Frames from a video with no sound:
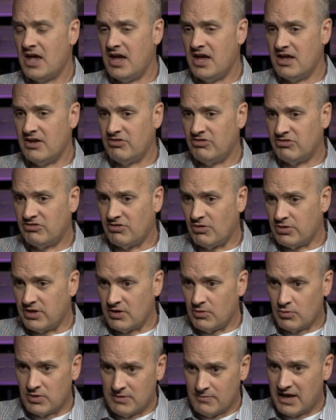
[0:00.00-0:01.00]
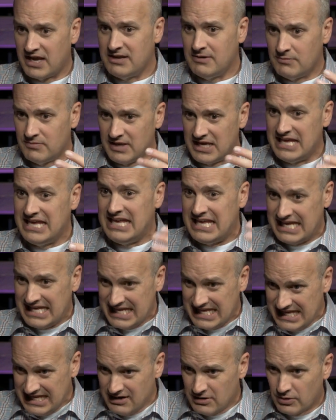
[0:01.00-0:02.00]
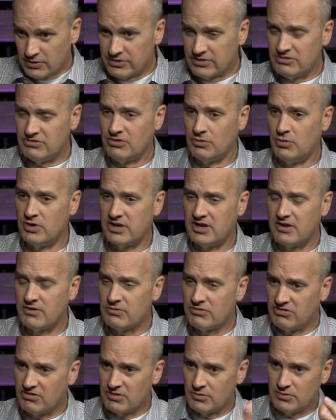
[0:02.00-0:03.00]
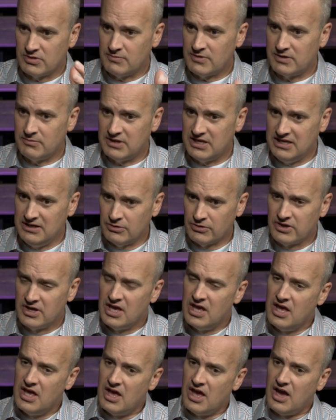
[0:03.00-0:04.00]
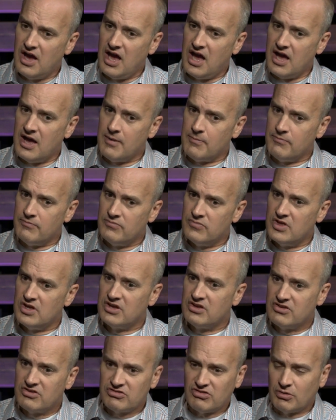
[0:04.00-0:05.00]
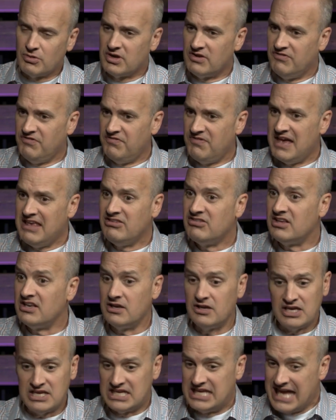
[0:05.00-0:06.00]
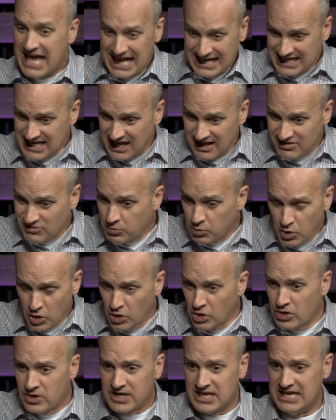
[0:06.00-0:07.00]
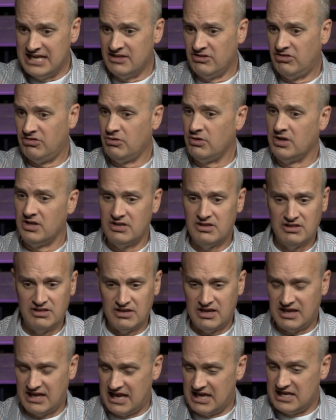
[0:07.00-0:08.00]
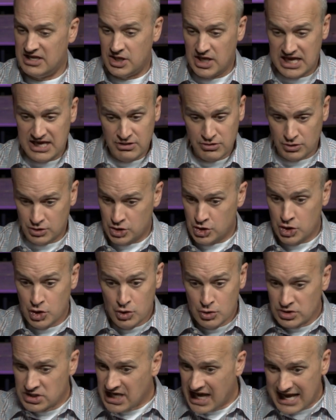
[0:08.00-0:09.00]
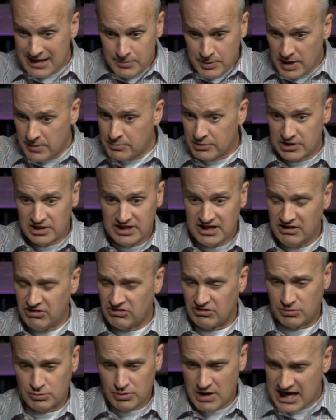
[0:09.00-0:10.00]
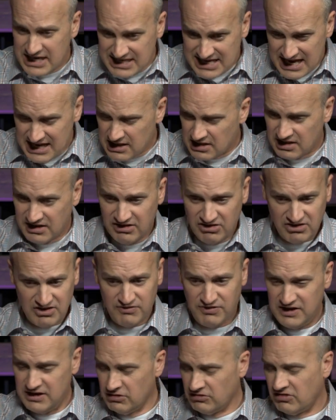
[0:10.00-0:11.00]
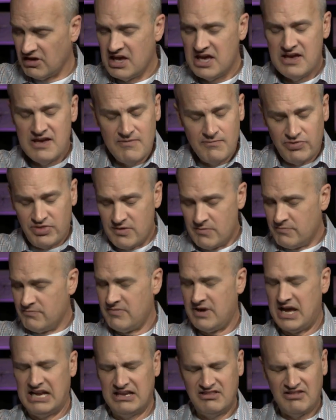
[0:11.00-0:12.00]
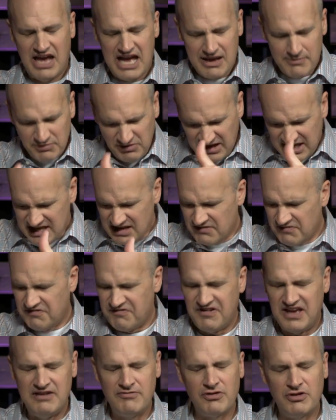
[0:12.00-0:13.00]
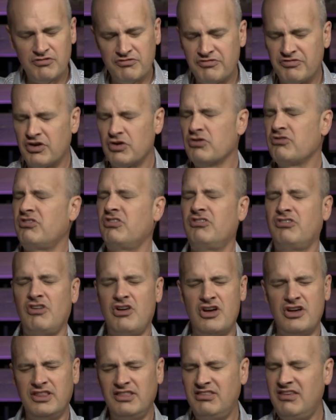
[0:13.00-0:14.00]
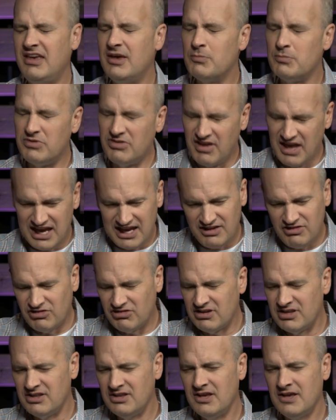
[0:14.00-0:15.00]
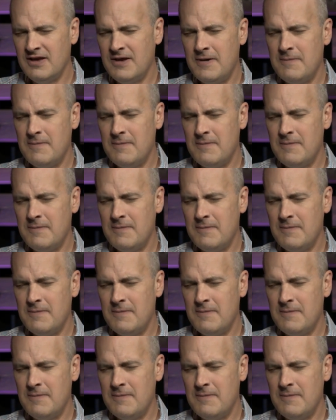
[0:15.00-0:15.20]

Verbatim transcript: uh, so that we might be healed to one another, so that we might be healed. Um, so confess it. Get God's word into it. Either you type up a list or write down a list of here's my top 10 favorite verses on temptation